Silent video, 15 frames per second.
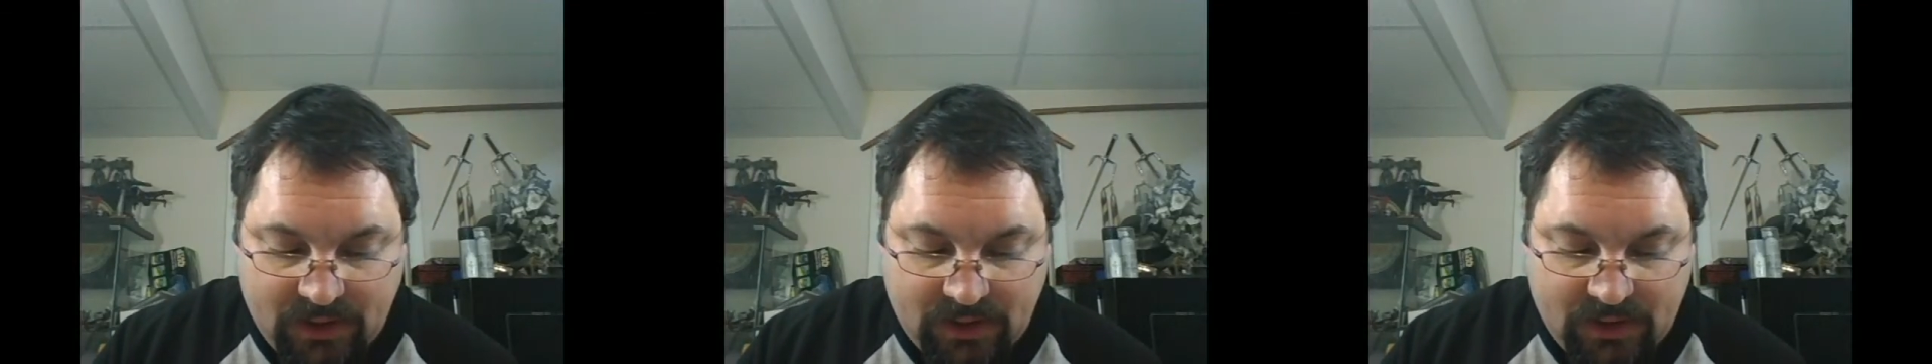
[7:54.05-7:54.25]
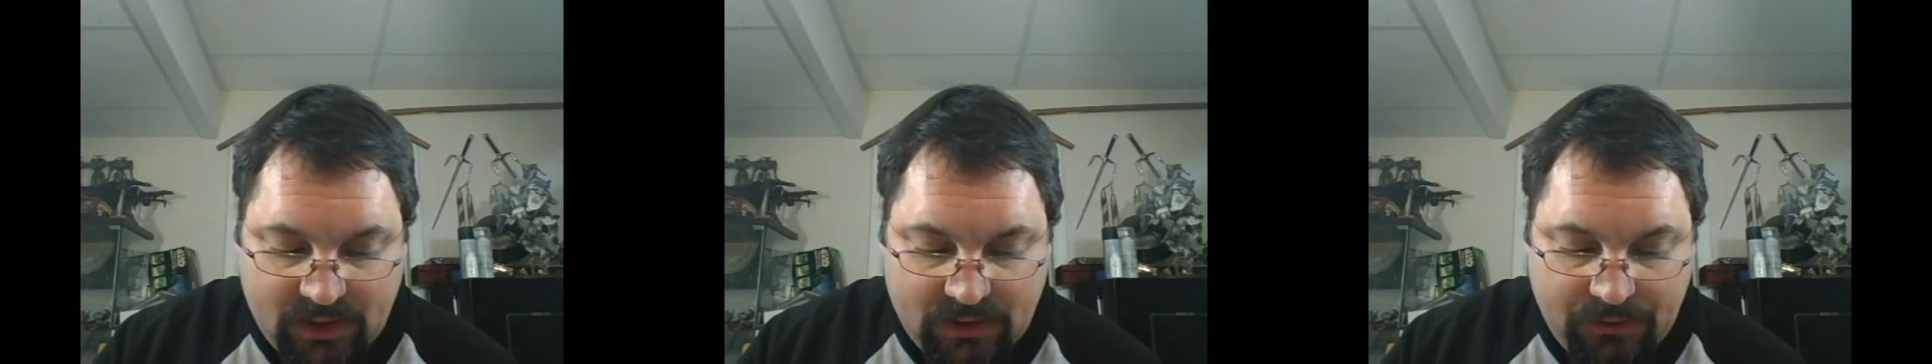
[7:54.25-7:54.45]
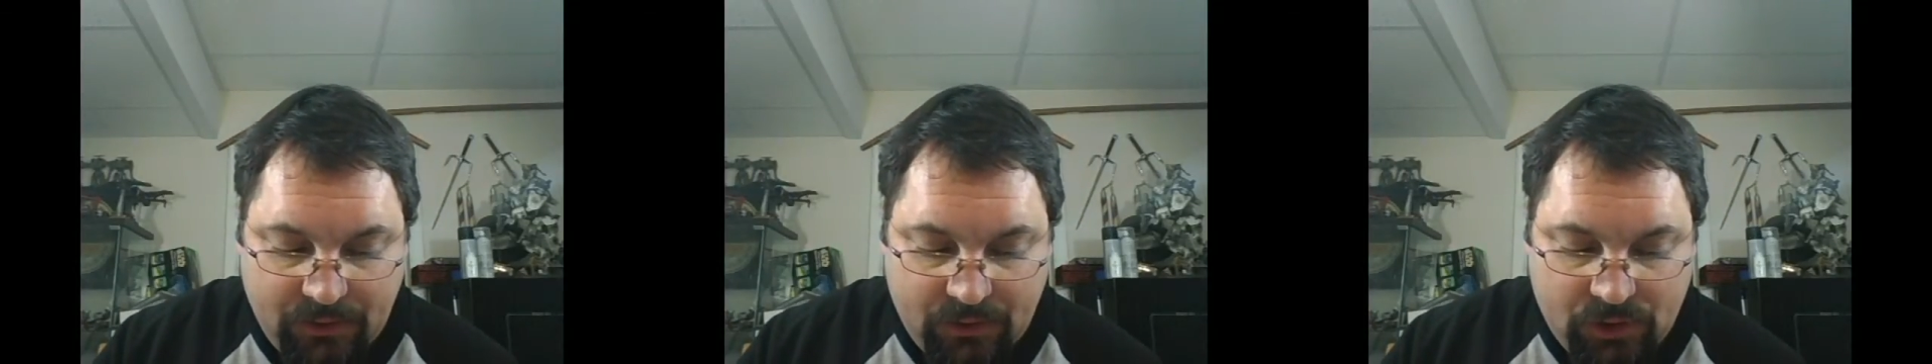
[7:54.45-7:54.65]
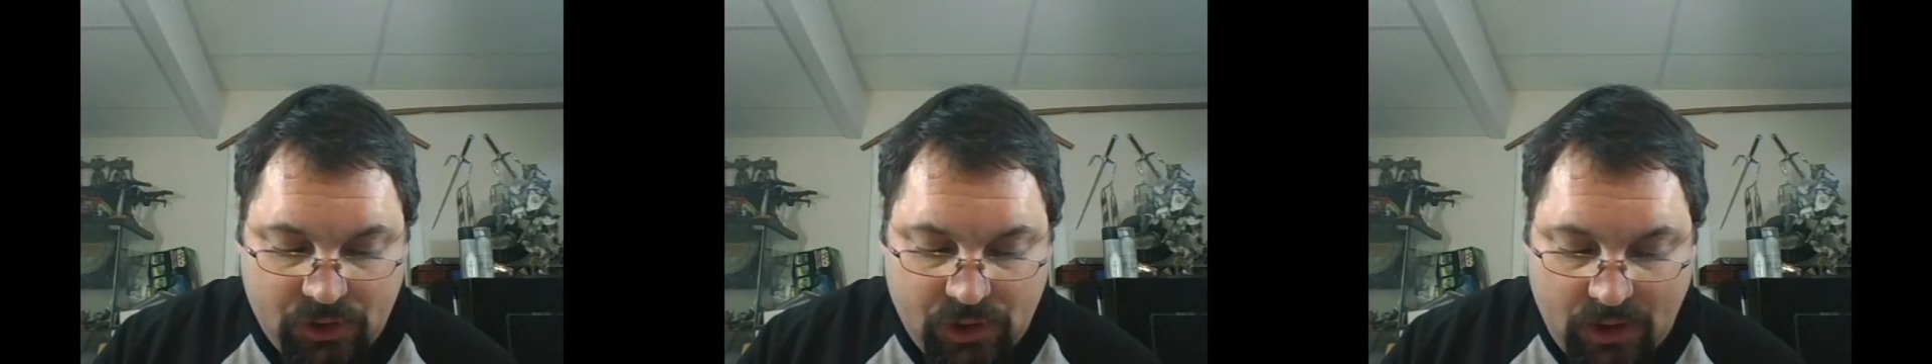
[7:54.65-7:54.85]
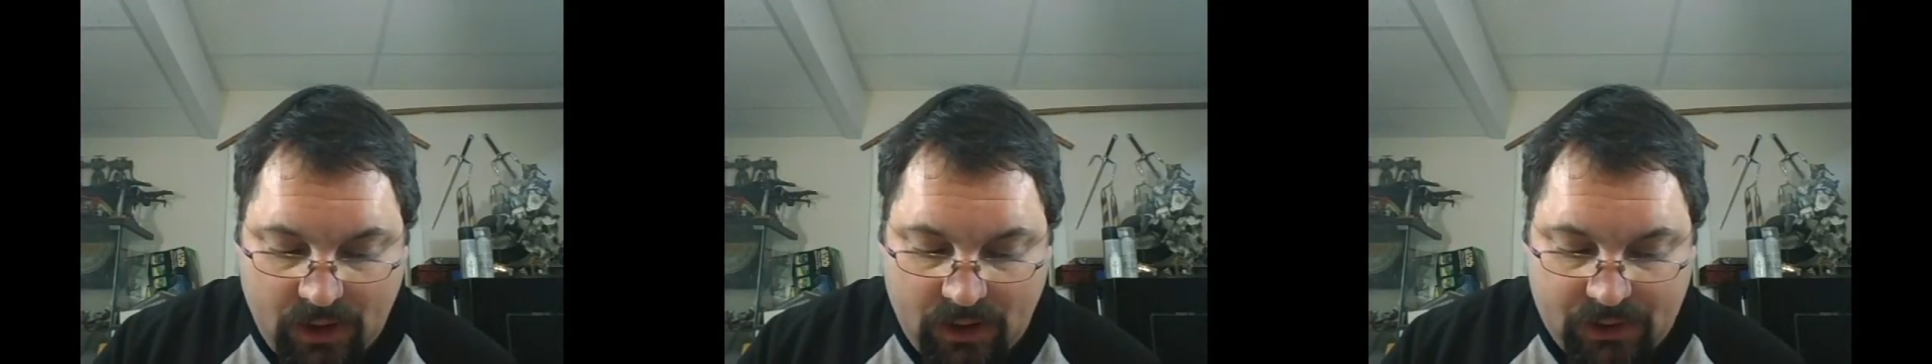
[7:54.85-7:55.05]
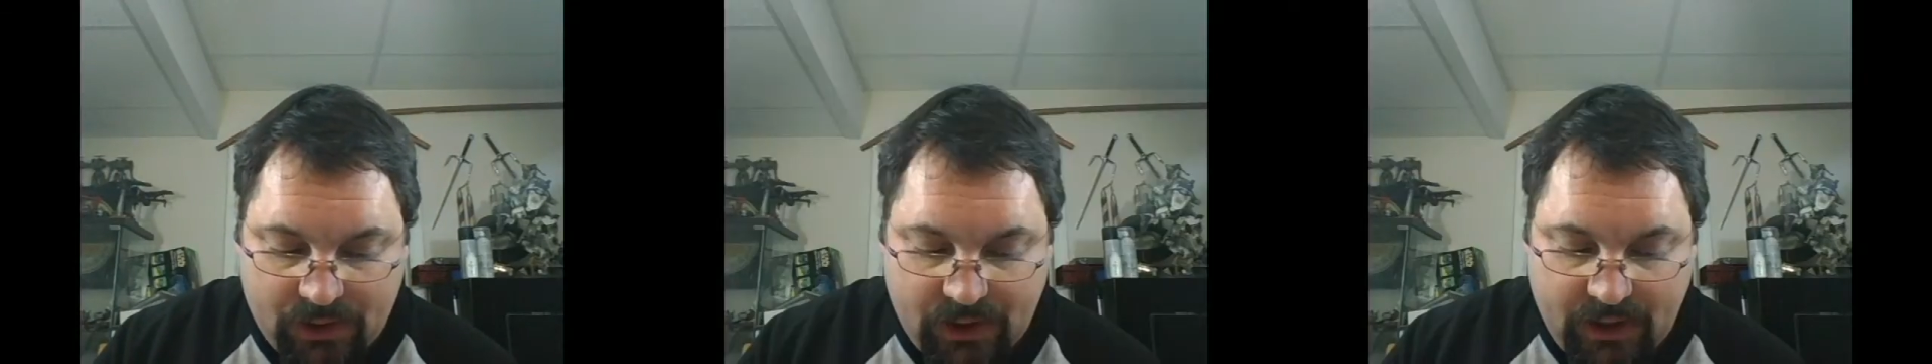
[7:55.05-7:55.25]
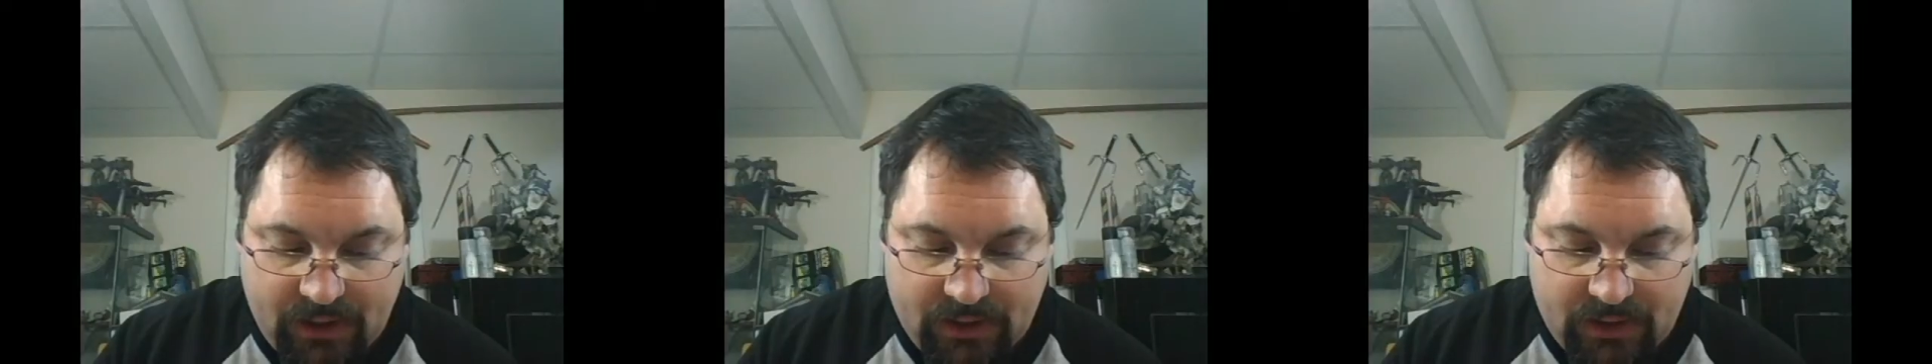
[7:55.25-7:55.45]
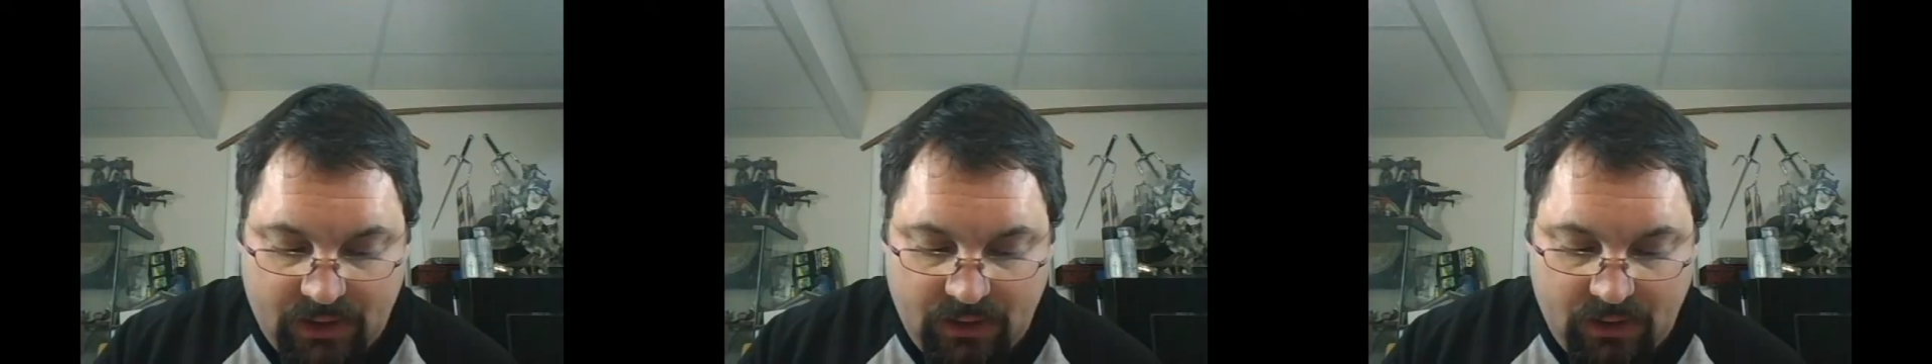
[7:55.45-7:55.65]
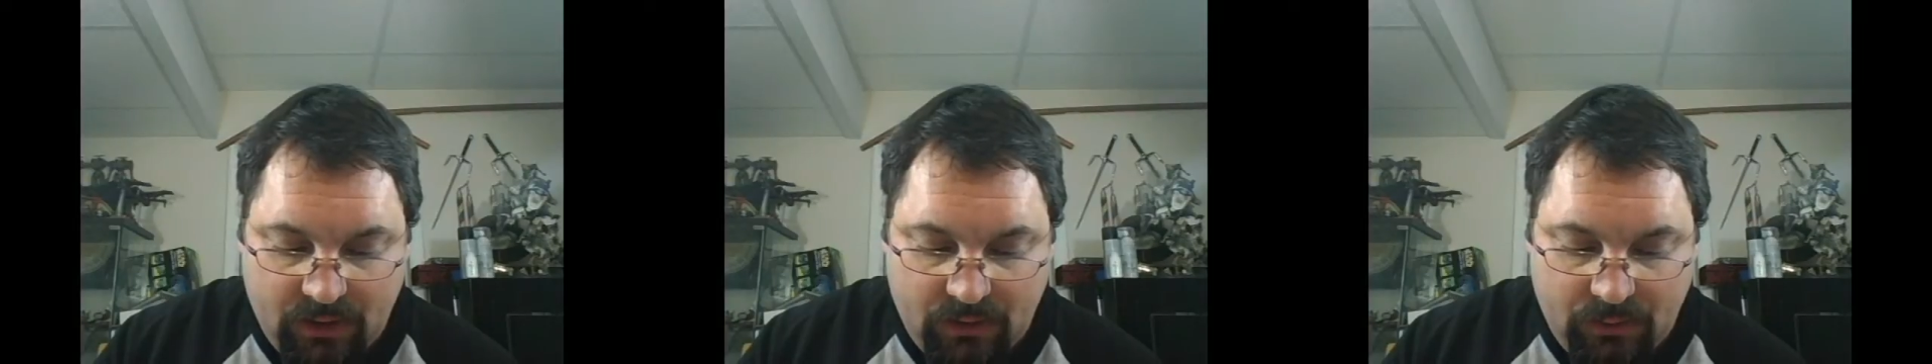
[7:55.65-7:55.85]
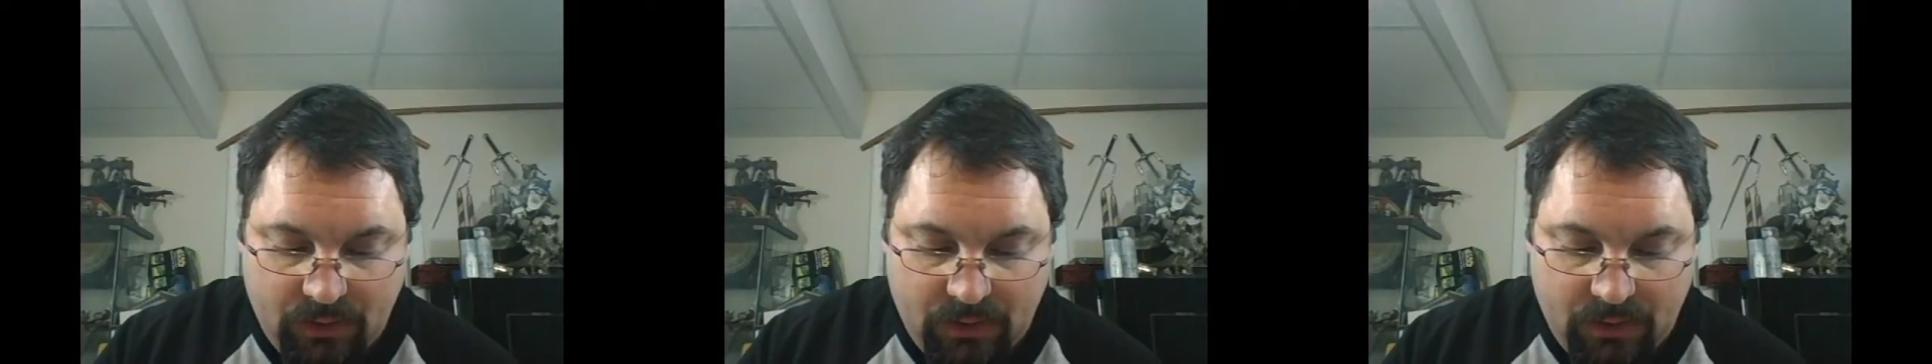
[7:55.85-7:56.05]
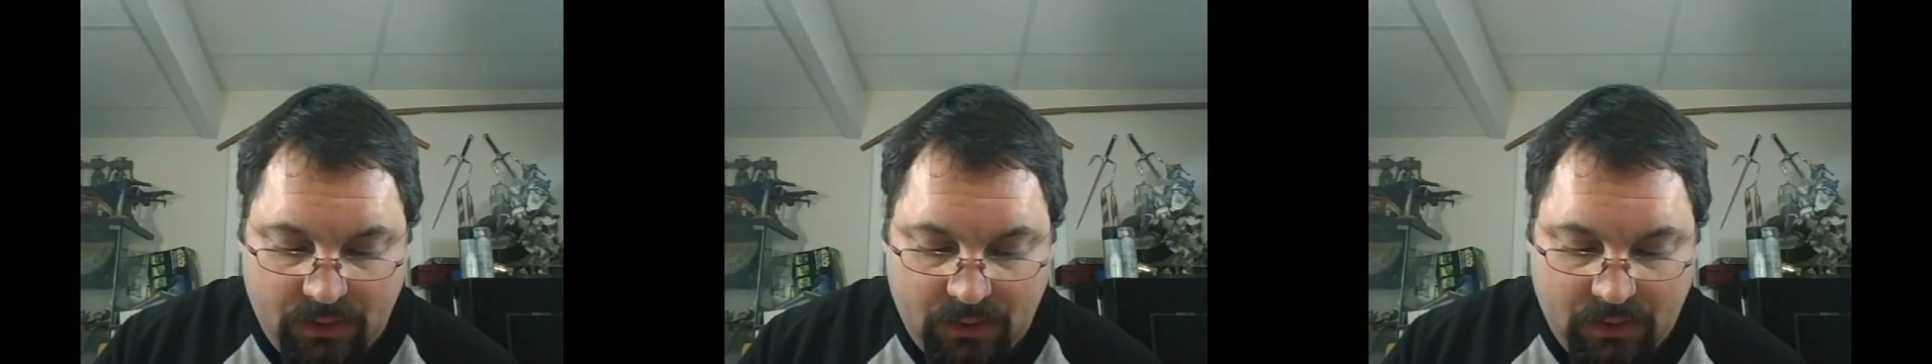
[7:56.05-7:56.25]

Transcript: successful charge against a unit with